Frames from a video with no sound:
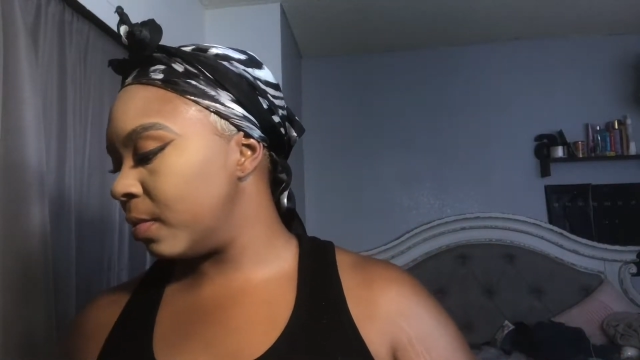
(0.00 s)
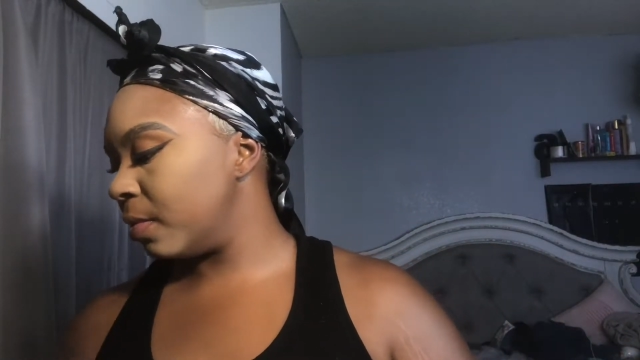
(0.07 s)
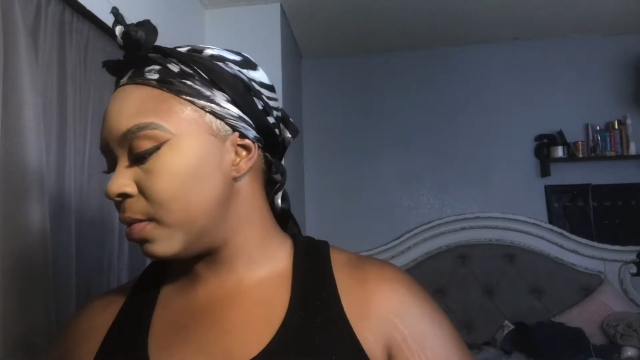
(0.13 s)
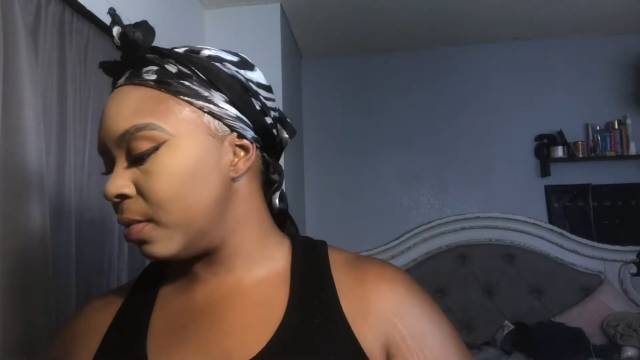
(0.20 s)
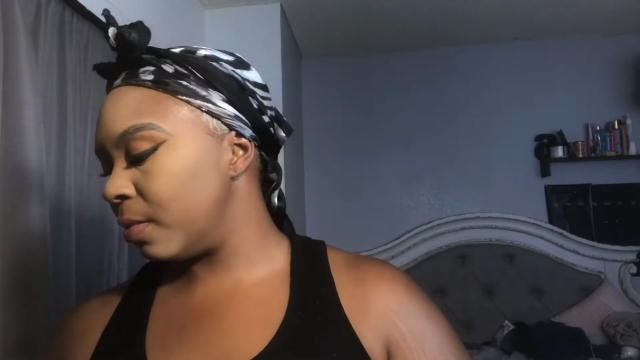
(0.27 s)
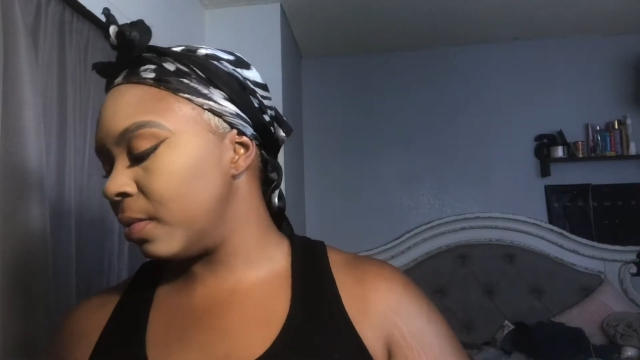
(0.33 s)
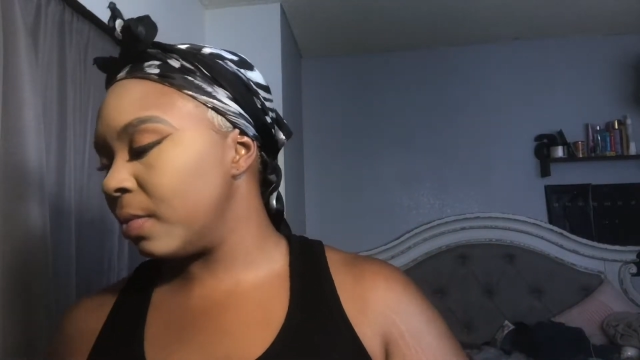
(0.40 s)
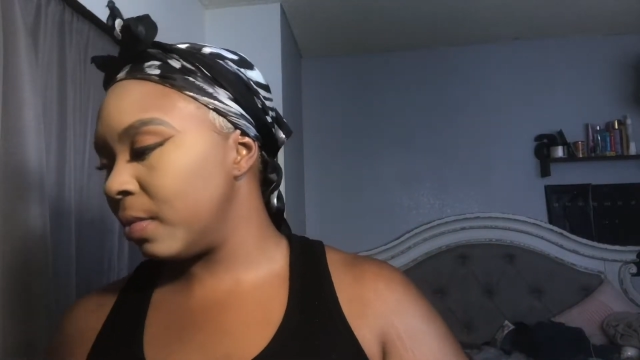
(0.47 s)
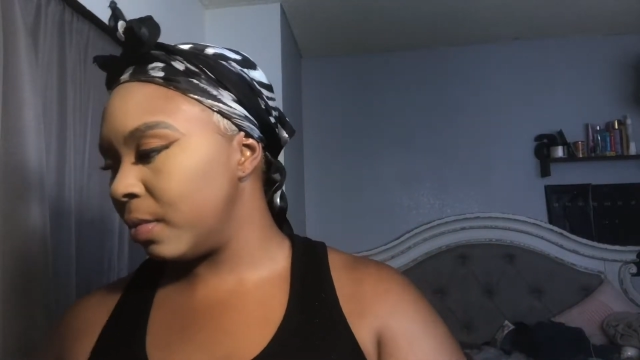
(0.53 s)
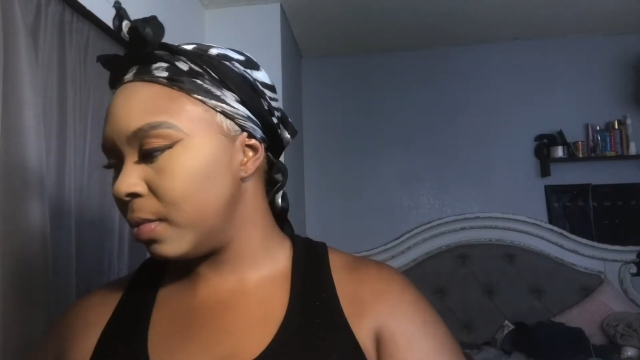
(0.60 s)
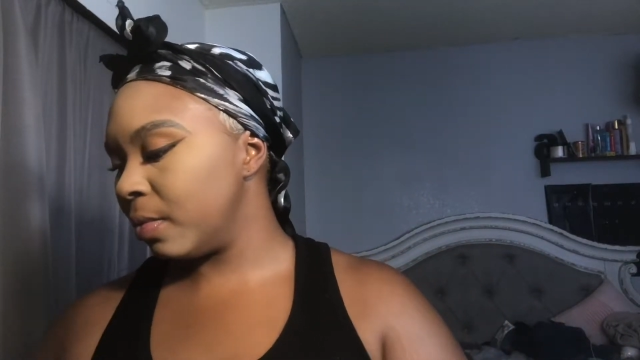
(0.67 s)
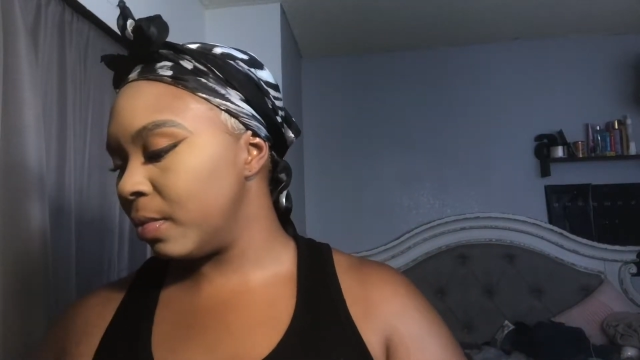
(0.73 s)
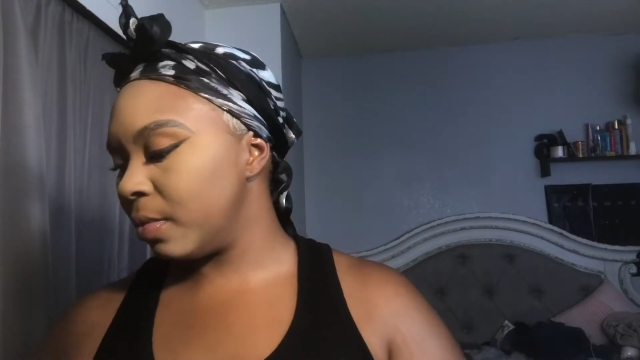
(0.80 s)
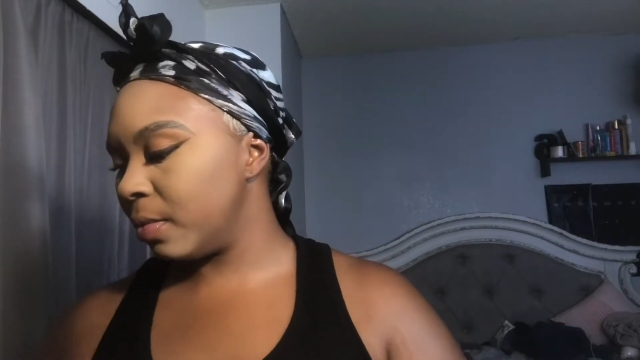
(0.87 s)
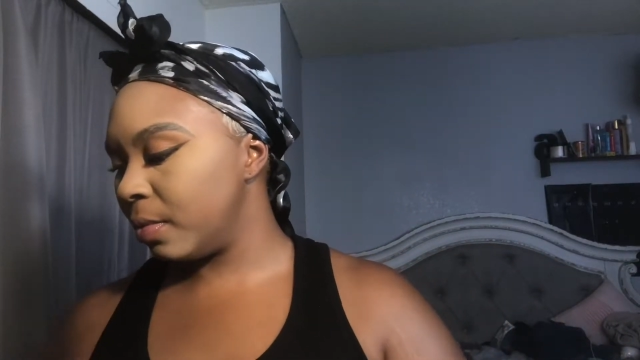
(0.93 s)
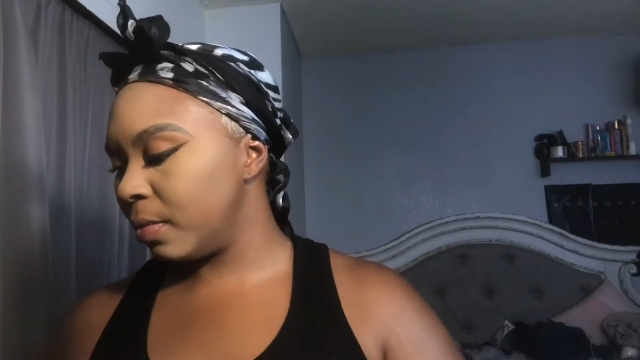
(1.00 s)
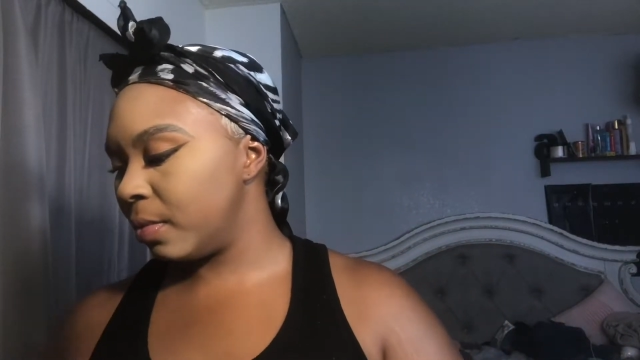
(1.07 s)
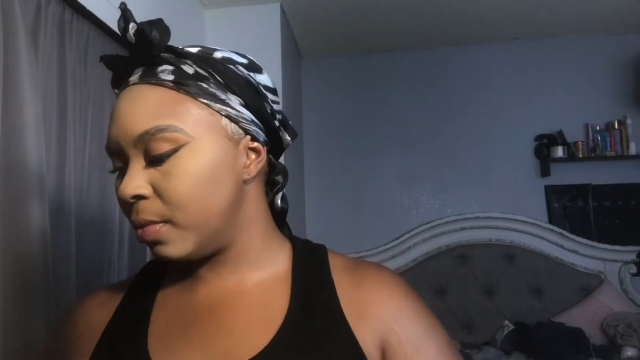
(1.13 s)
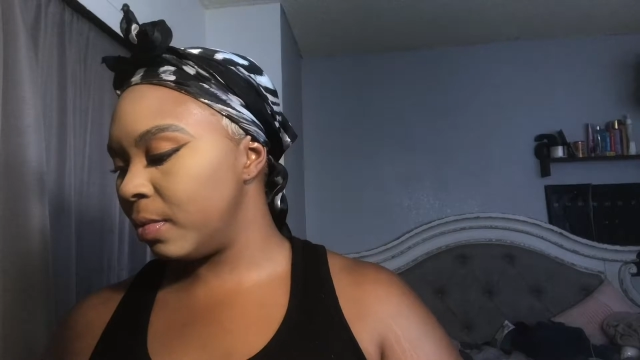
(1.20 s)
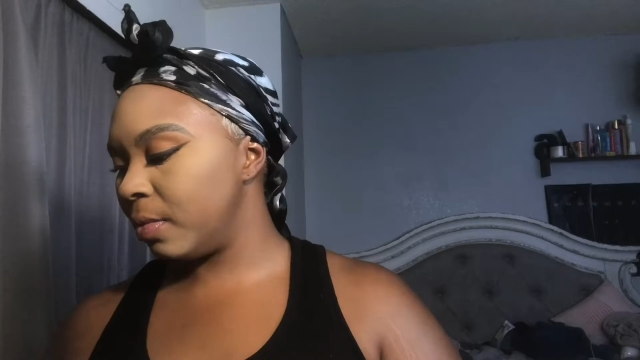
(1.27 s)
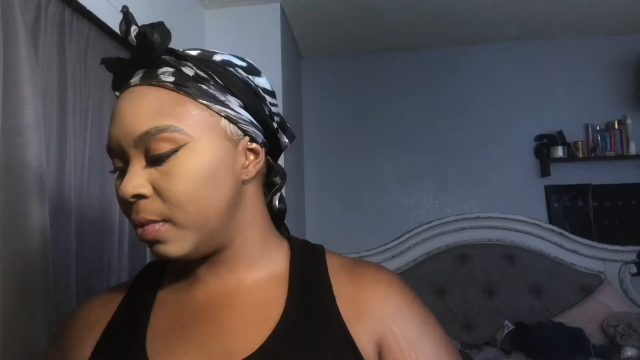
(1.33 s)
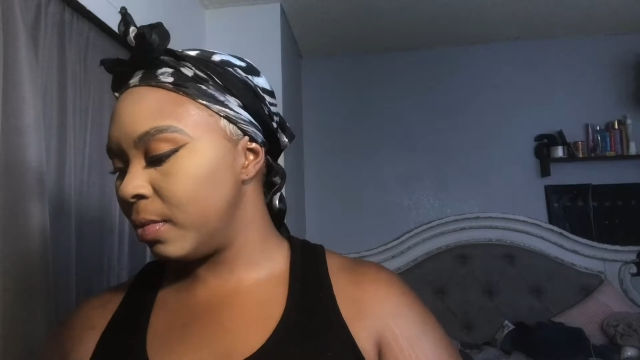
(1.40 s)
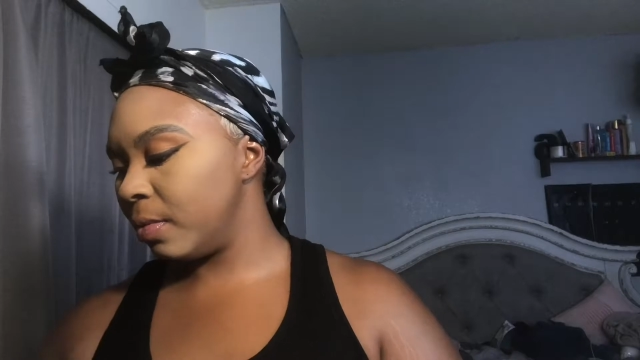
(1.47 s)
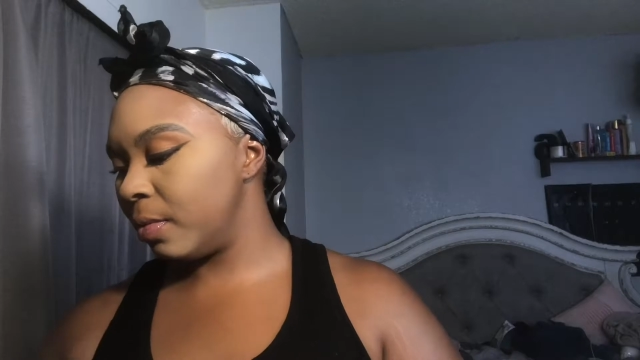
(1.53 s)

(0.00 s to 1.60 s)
Now I'm going to go ahead and